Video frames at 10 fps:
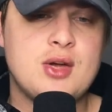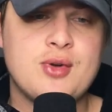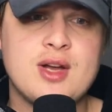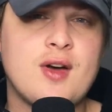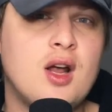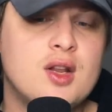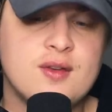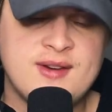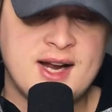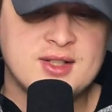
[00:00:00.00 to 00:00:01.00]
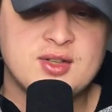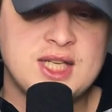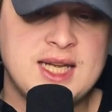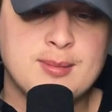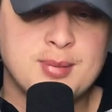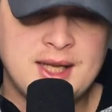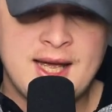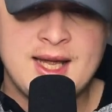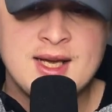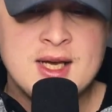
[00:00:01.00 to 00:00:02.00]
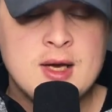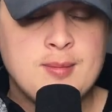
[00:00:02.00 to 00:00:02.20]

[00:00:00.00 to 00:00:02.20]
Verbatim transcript: if we have other factors in play.